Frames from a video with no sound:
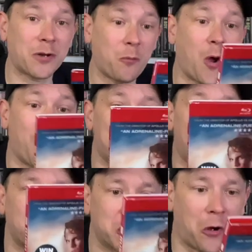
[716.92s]
it worth
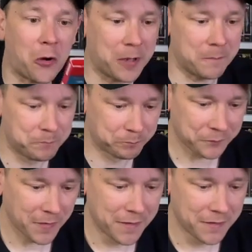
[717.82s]
my time
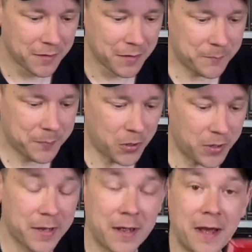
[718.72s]
putting a,